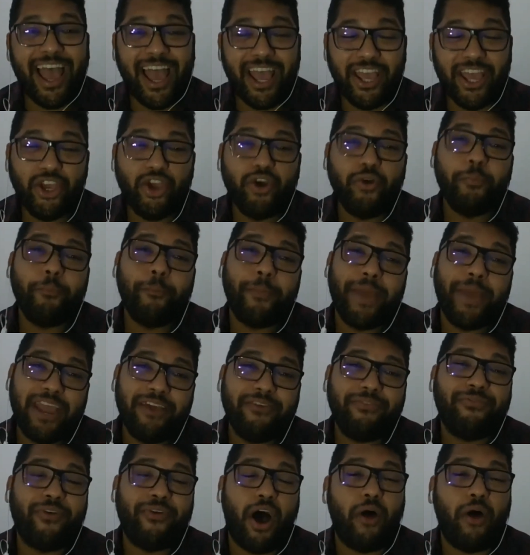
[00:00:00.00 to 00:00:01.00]
you may
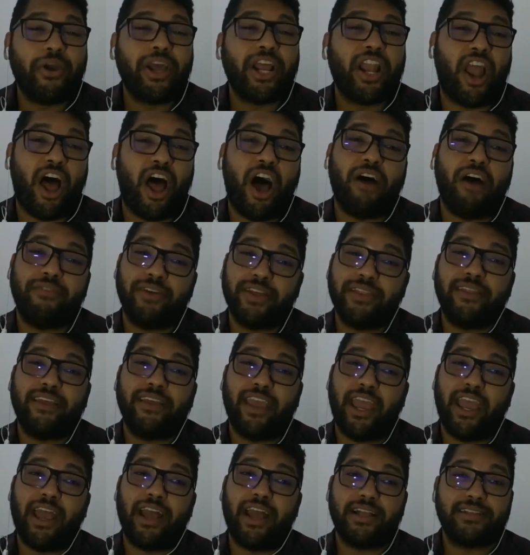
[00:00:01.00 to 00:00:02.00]
fall in love in the
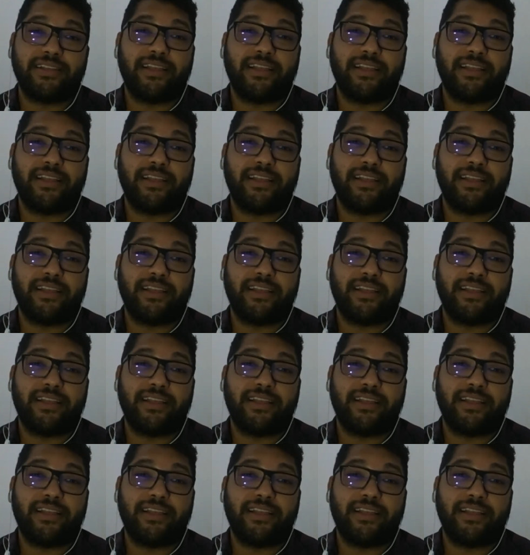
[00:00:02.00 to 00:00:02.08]
end.